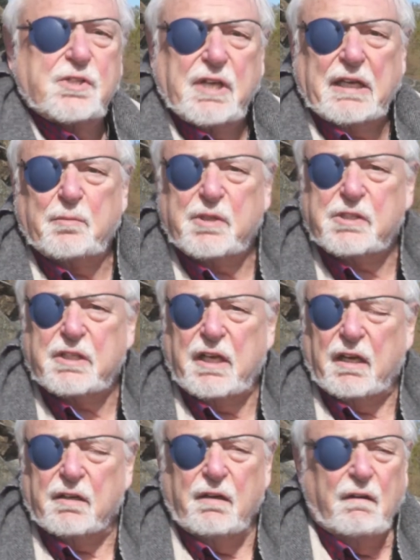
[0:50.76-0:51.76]
sediments
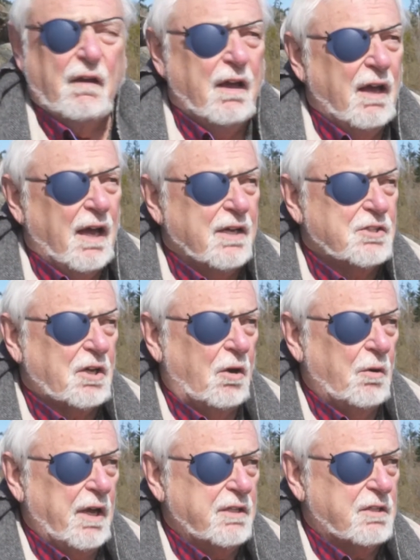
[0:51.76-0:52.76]
here. And
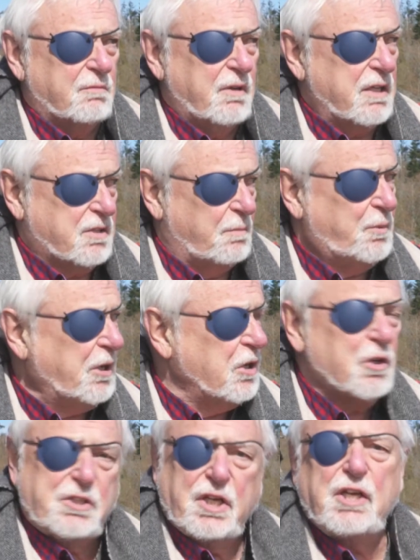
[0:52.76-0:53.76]
so it's a pretty
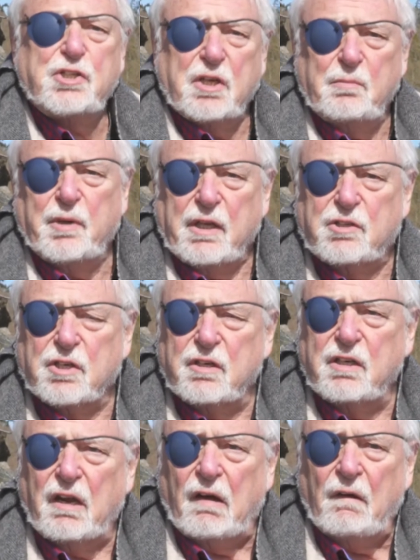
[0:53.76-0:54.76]
good teaching beach,
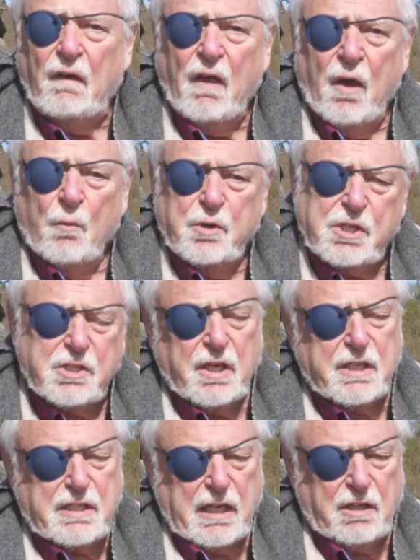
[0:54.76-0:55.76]
and we're just
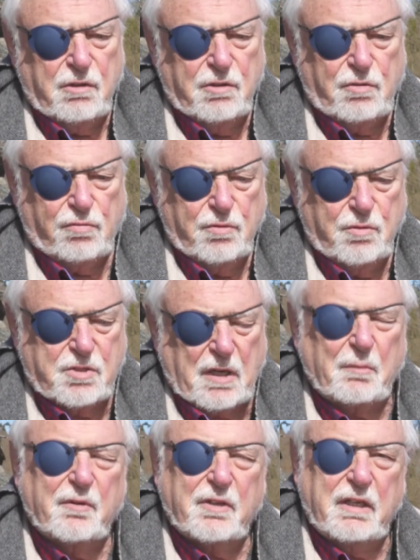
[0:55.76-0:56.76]
going to take you through
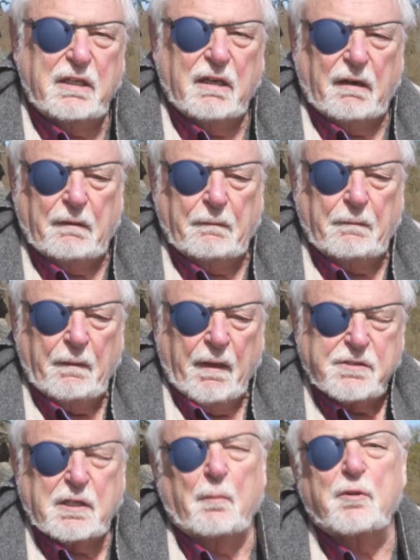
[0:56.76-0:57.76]
some of the
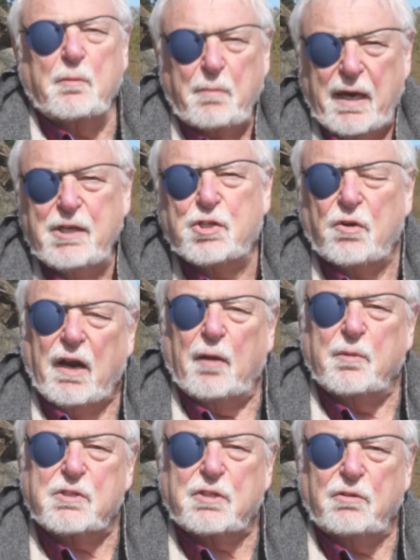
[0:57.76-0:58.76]
major
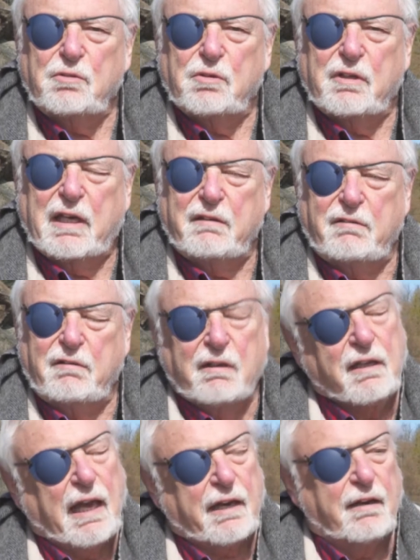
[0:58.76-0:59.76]
elements, so you
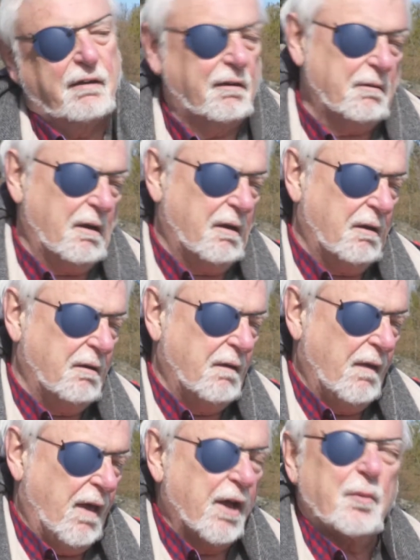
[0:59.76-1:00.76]
can get an
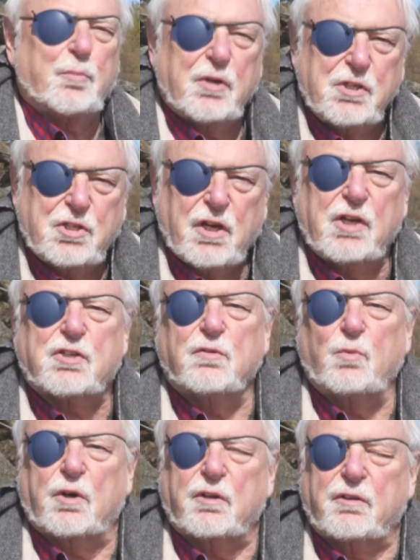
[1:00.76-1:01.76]
appreciation of
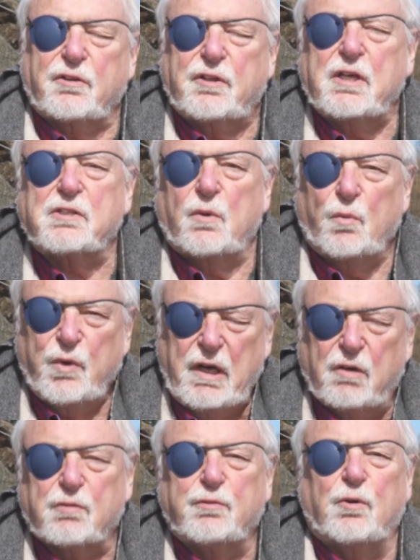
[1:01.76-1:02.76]
what are the things that we
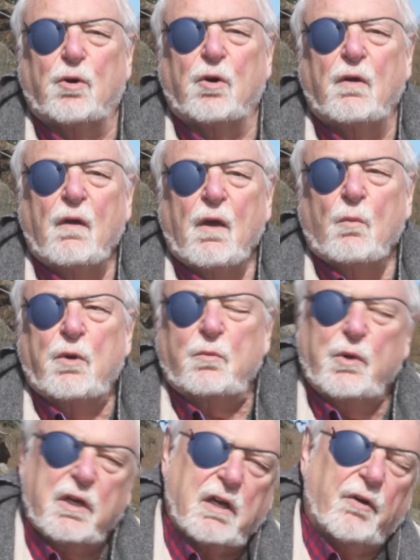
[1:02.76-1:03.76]
look for when
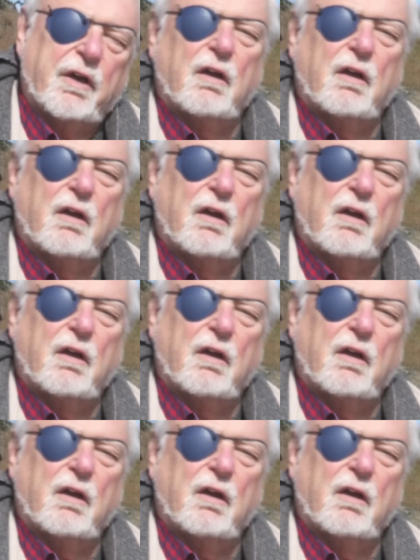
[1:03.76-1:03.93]
we're going